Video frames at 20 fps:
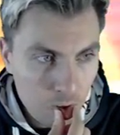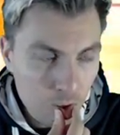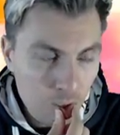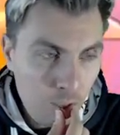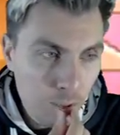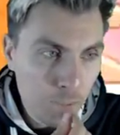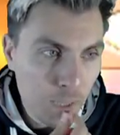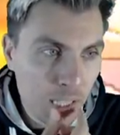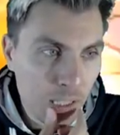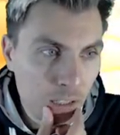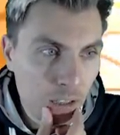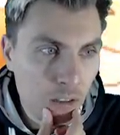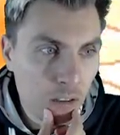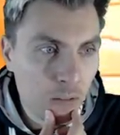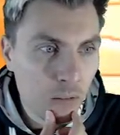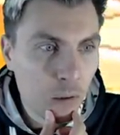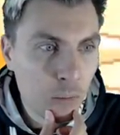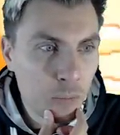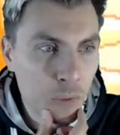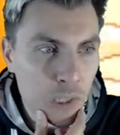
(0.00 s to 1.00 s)
I mean, the other
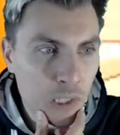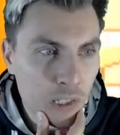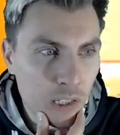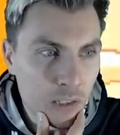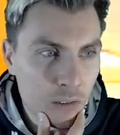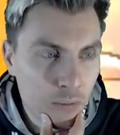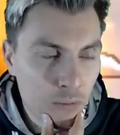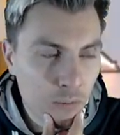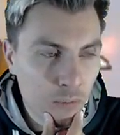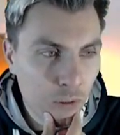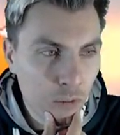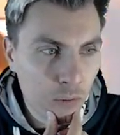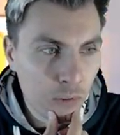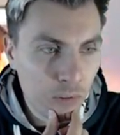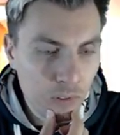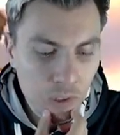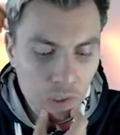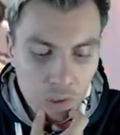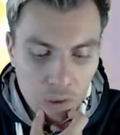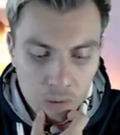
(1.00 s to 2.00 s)
option is what we've
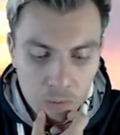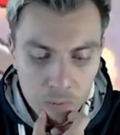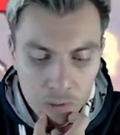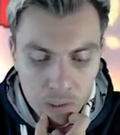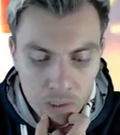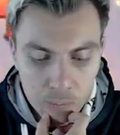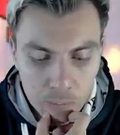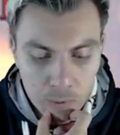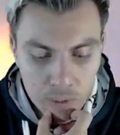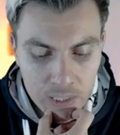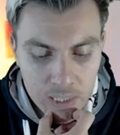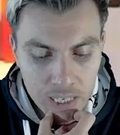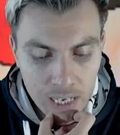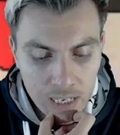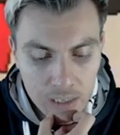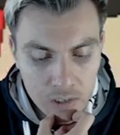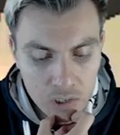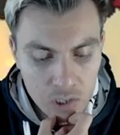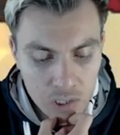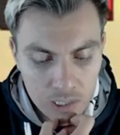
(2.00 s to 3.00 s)
got, we could
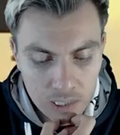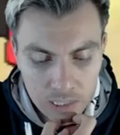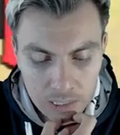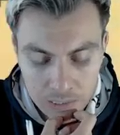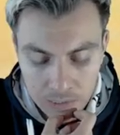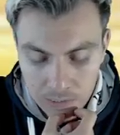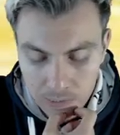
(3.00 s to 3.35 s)
potentially